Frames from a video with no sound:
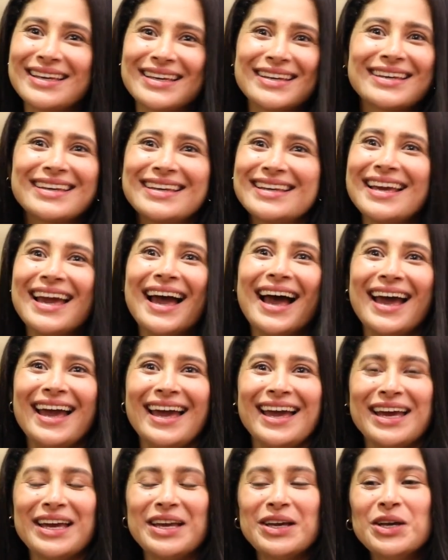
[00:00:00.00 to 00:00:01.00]

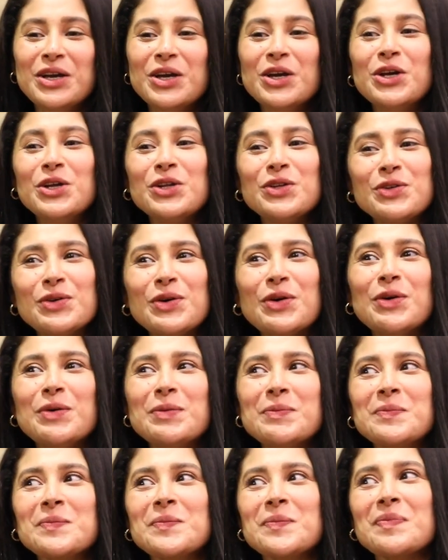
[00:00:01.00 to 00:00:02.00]
kya hai. So
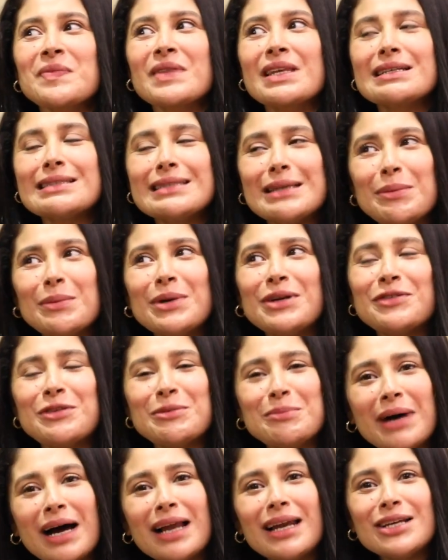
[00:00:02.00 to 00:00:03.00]
Somebody
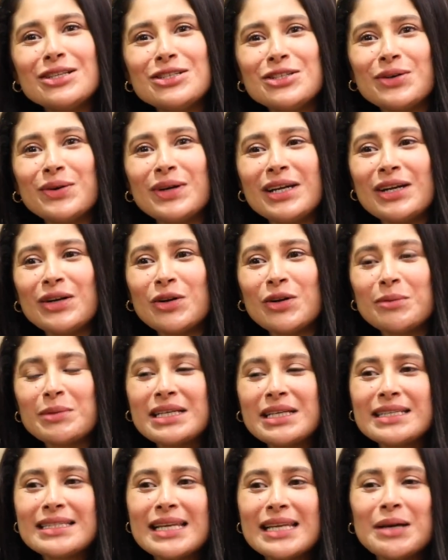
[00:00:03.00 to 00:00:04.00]
from Balaji only told
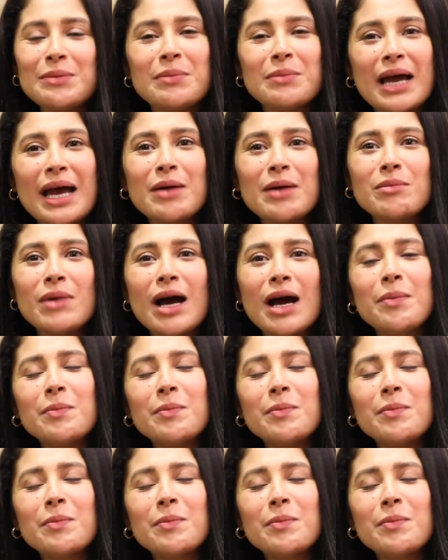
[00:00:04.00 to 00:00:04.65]
me, he's like, ma'am,